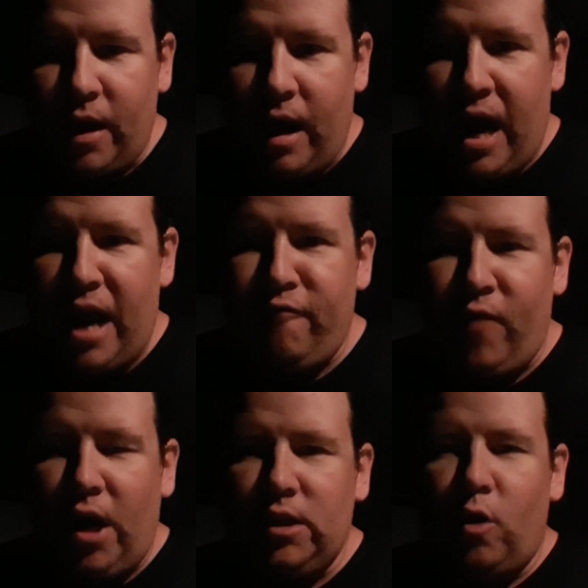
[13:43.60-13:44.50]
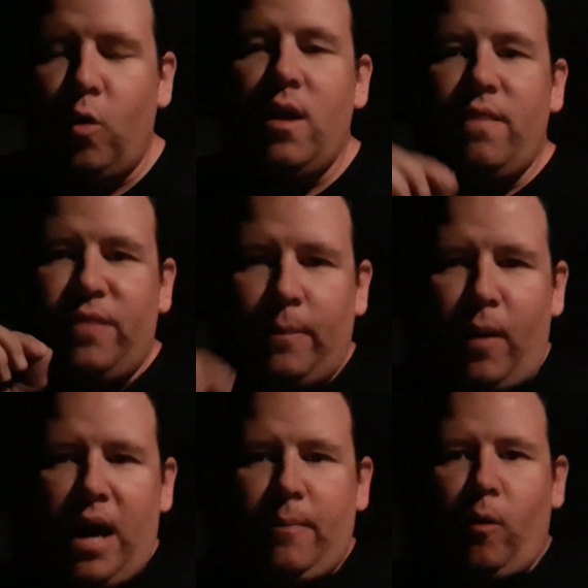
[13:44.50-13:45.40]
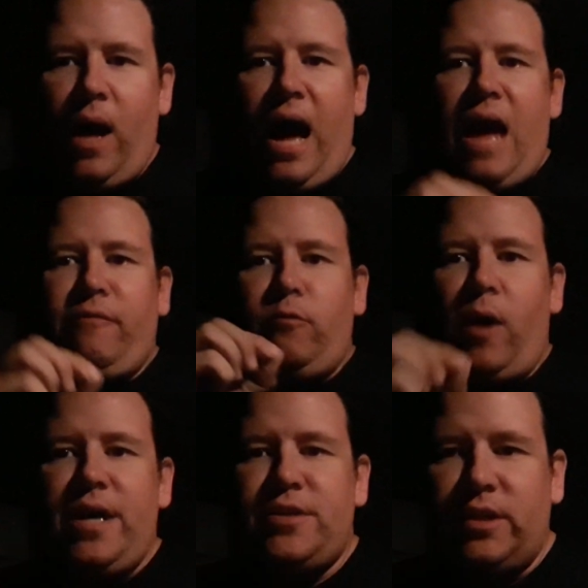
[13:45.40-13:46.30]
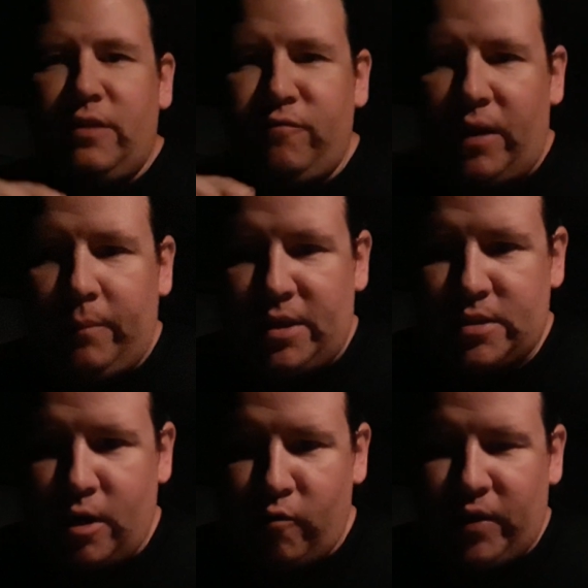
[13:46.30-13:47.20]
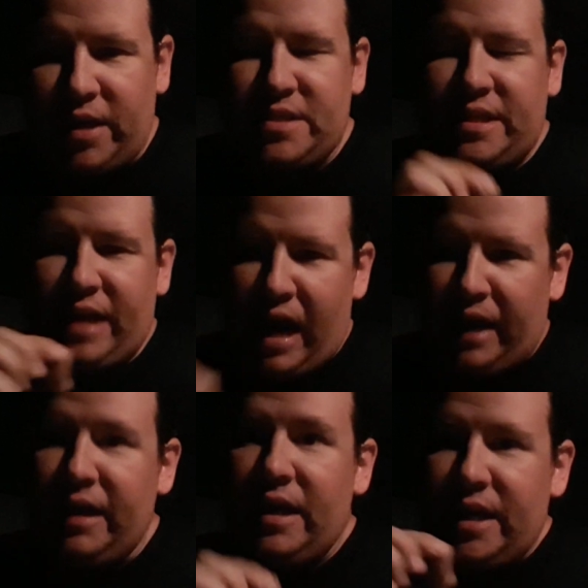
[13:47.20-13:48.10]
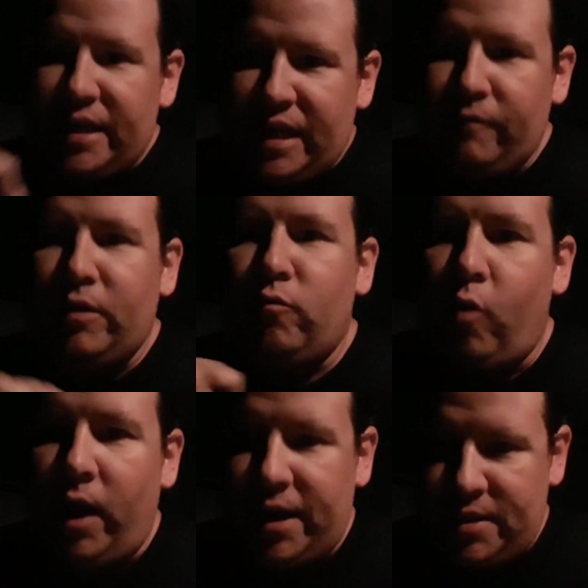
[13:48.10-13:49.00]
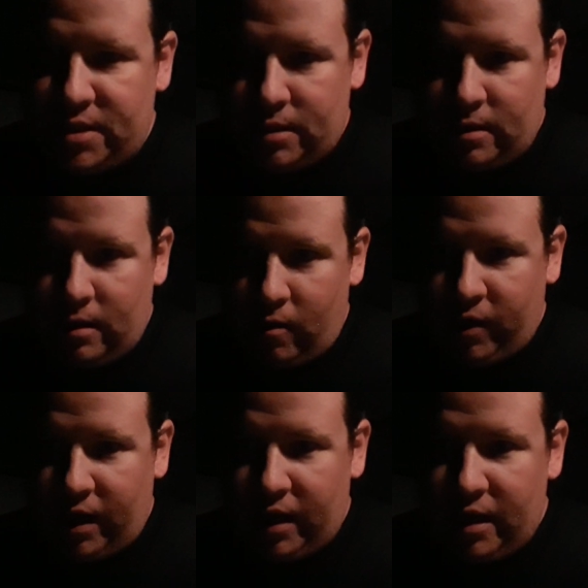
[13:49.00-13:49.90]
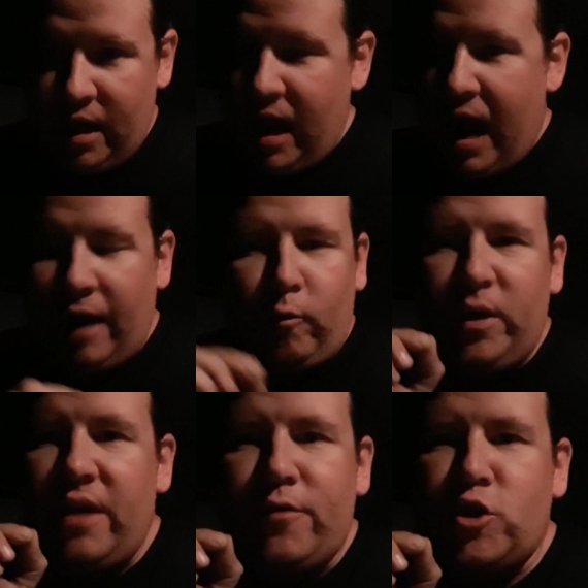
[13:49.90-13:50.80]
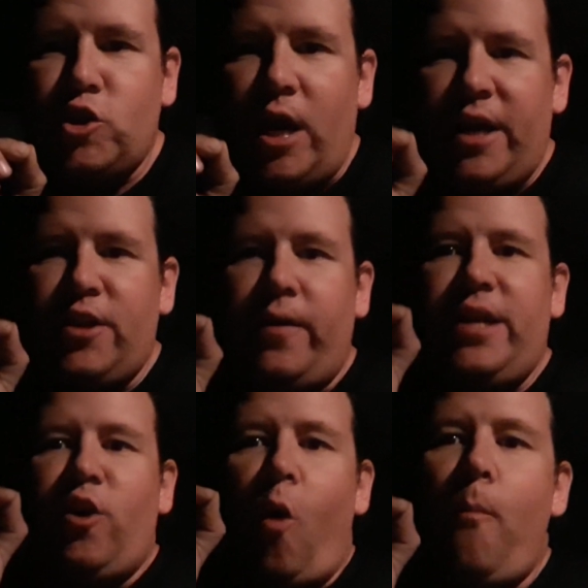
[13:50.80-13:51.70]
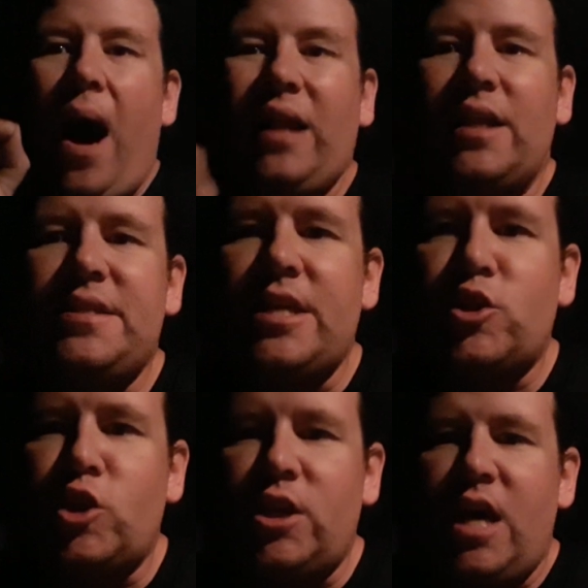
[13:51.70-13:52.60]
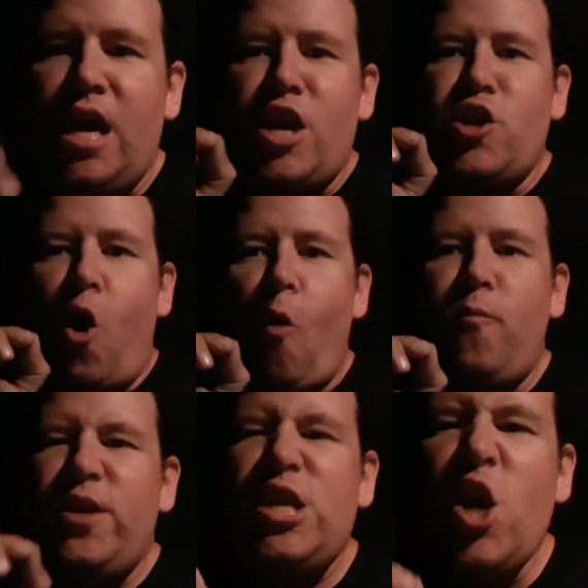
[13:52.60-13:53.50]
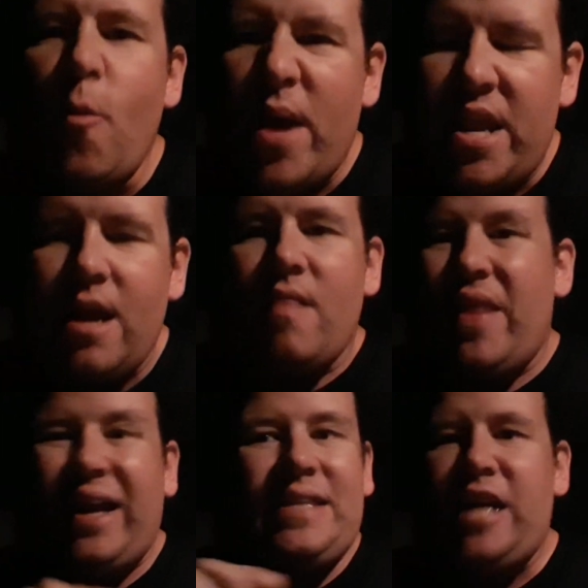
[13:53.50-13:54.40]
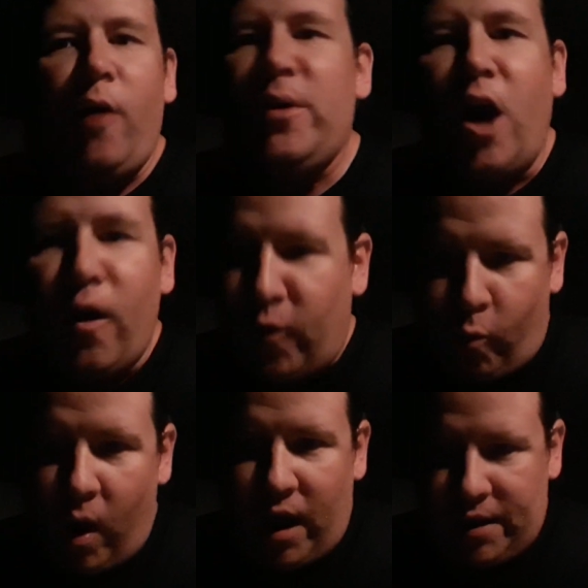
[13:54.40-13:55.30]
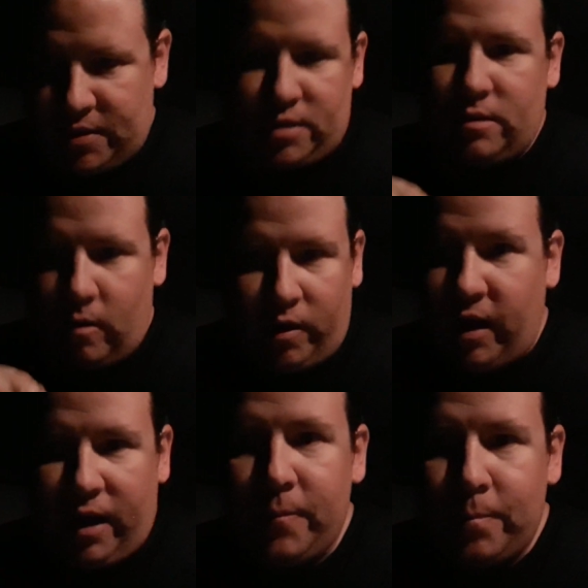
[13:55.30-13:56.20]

I follow the Bible. I have a right to defend myself. That is a God-given right. Okay? I don't give a shit. There ain't no politician, no human that can tell me otherwise. Okay?